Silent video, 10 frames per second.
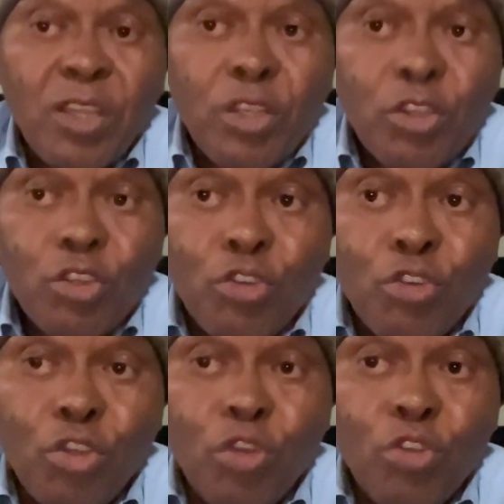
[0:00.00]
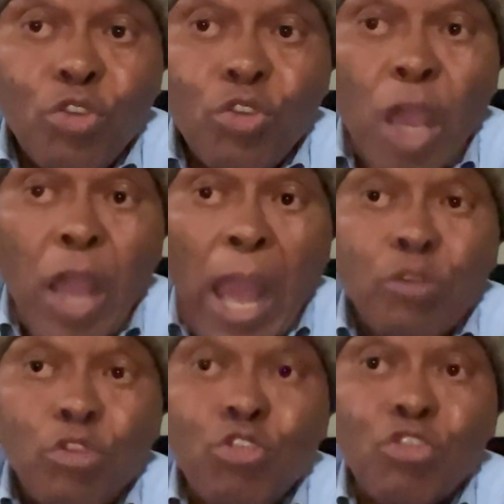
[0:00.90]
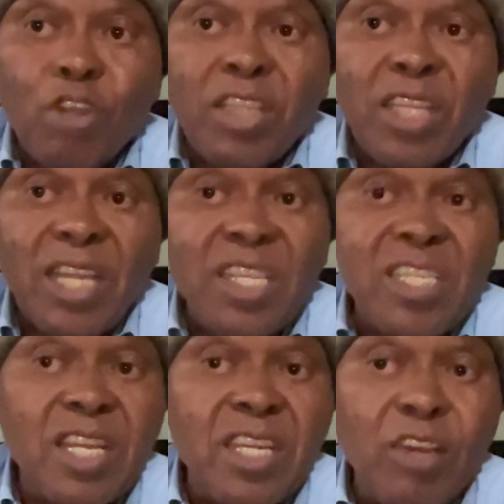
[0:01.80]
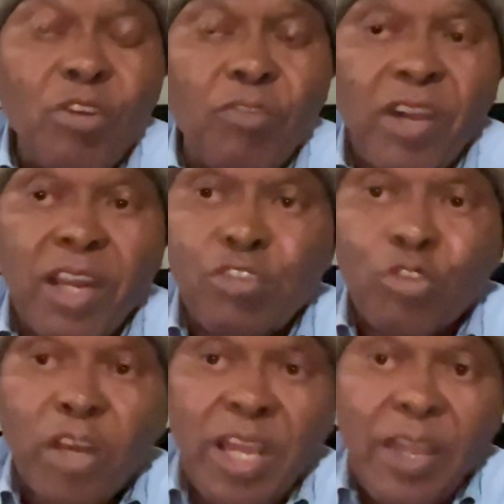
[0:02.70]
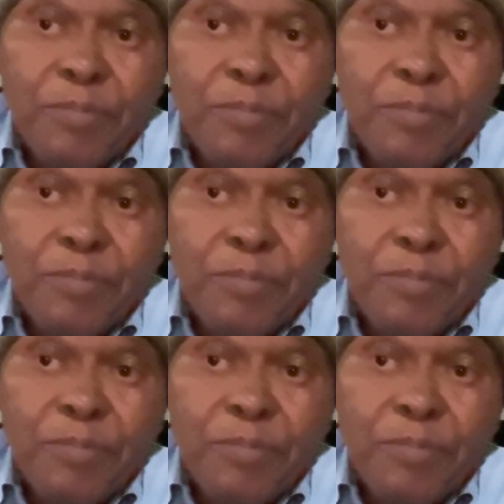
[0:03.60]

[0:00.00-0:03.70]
You should not think that this is an ecovirus or a